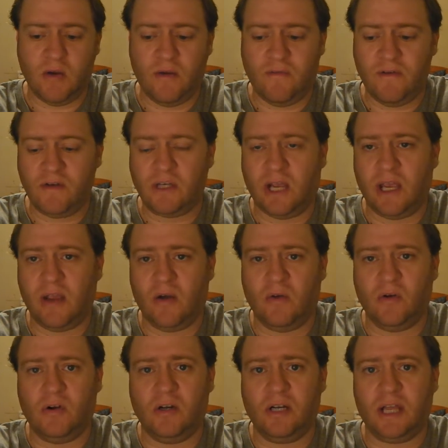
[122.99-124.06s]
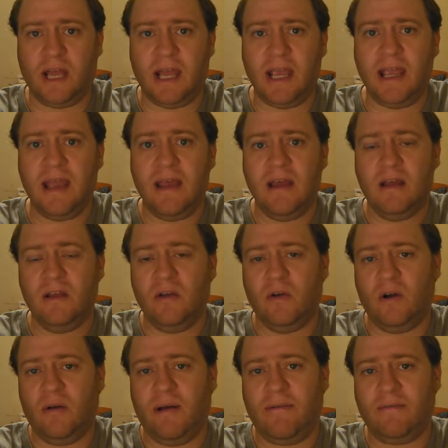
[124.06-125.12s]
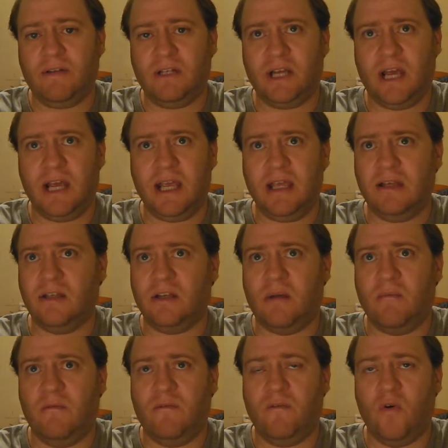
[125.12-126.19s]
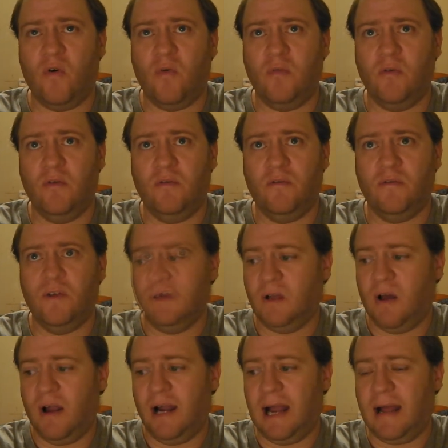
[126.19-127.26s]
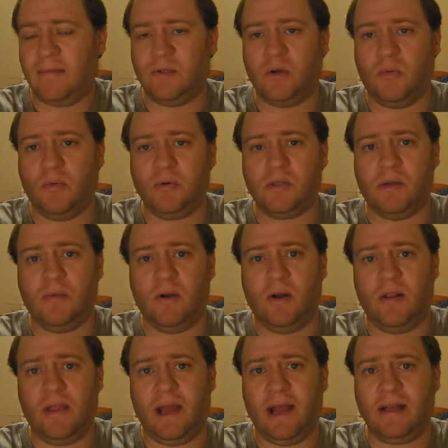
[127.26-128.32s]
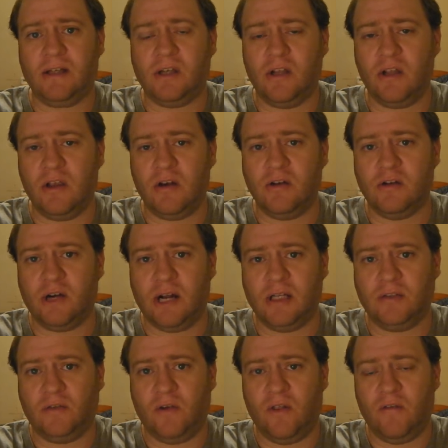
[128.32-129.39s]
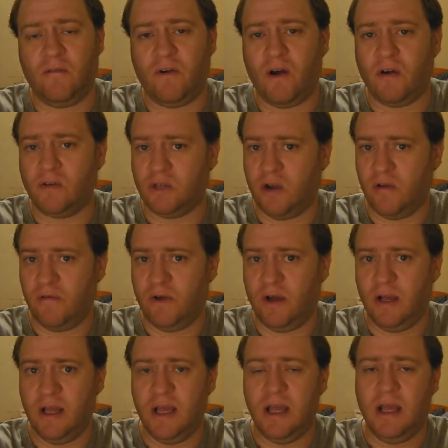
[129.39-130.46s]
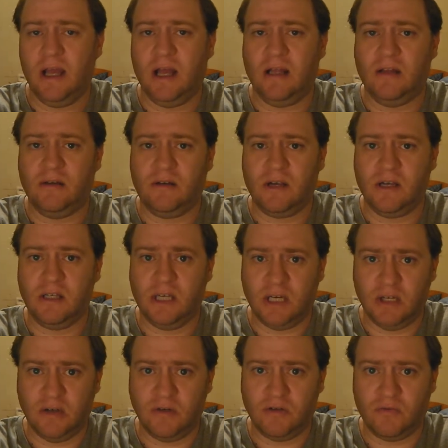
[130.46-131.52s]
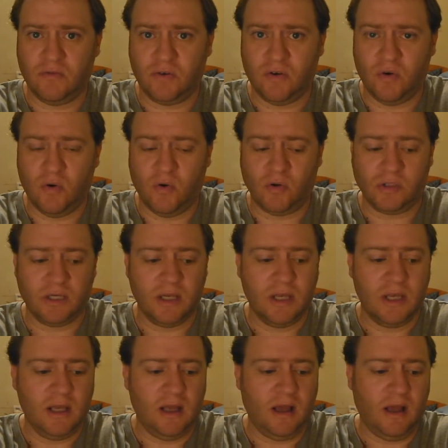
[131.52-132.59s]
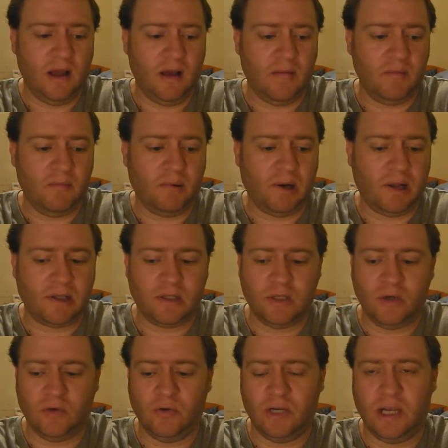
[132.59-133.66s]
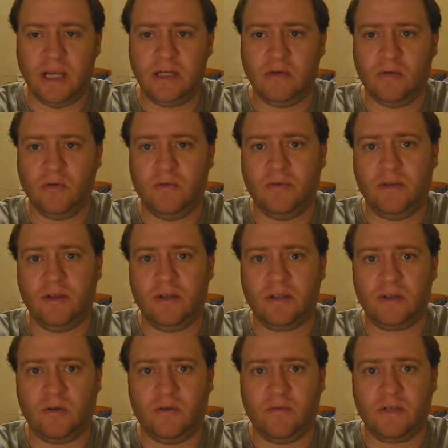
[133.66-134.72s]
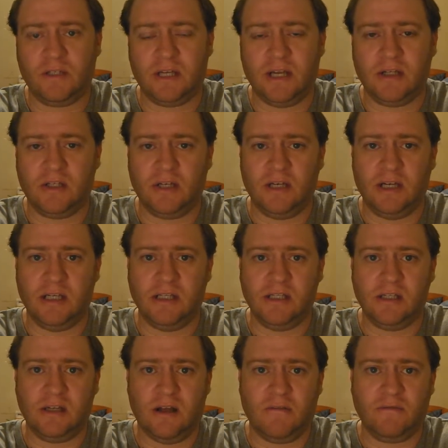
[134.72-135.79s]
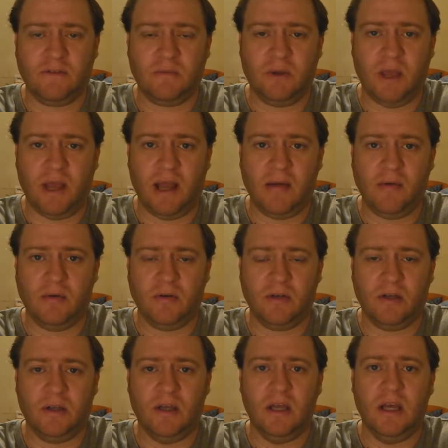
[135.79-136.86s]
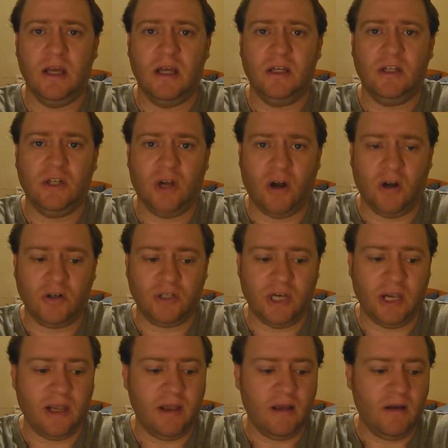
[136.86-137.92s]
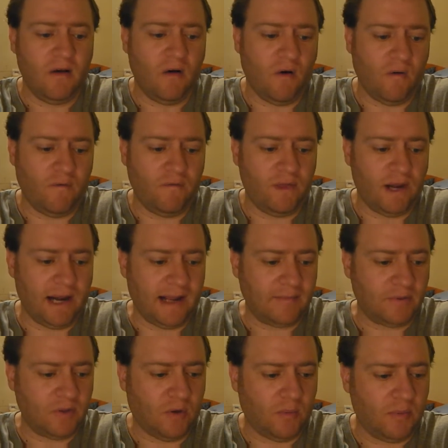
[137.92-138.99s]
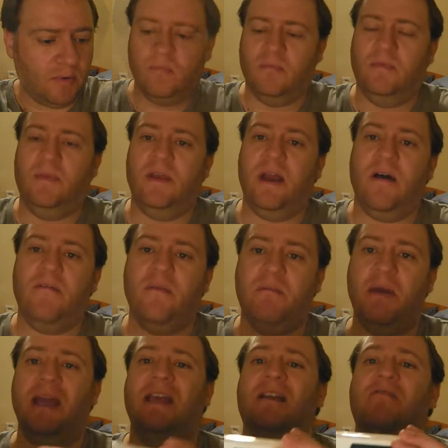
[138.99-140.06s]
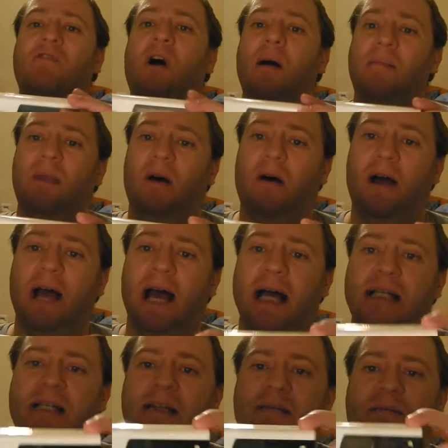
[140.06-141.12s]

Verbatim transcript: if you take it on holiday, you're going to have to take some form of like a laptop or something like that so that you can transfer the files over and continue to record. Um, plus, you'll need all of the sort of extension leads and stuff to be able to charge it off the laptop. The other big gripe that I had,